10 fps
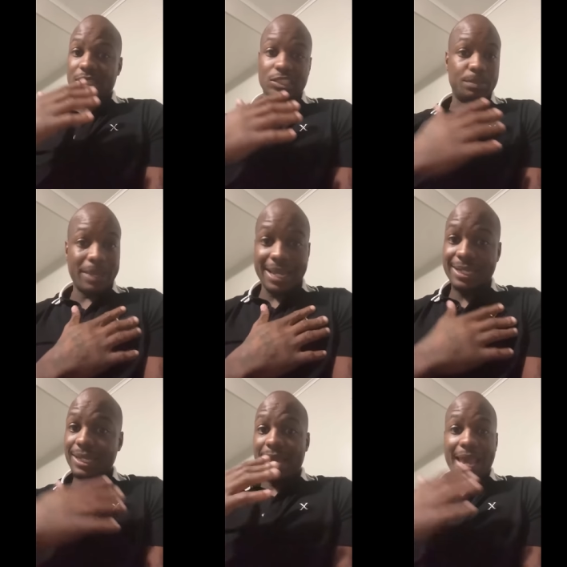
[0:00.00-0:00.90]

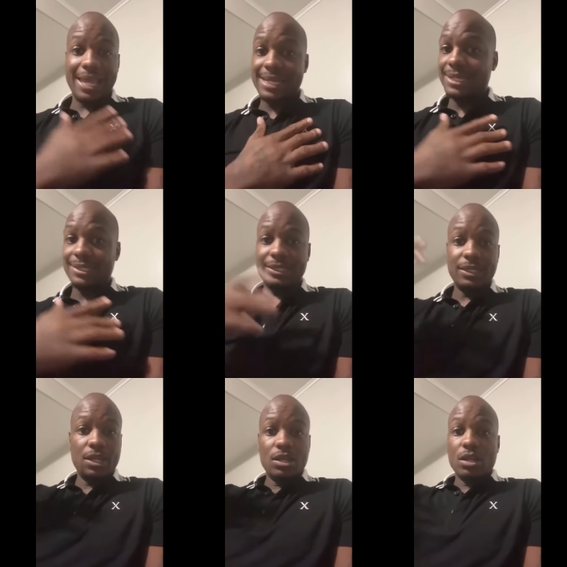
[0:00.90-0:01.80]
Asian,
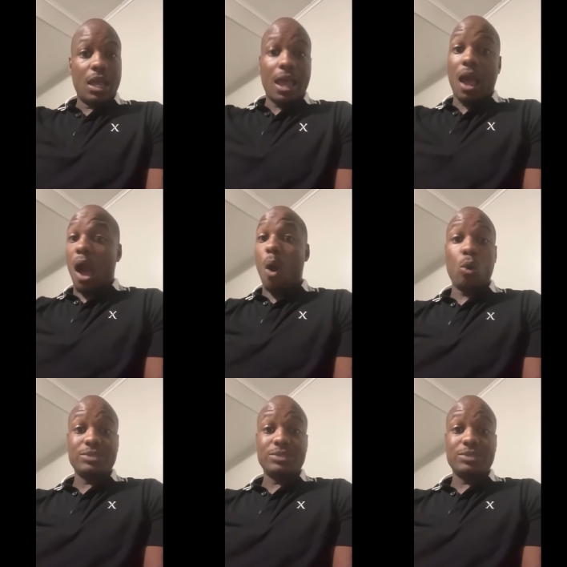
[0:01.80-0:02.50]
all type of people.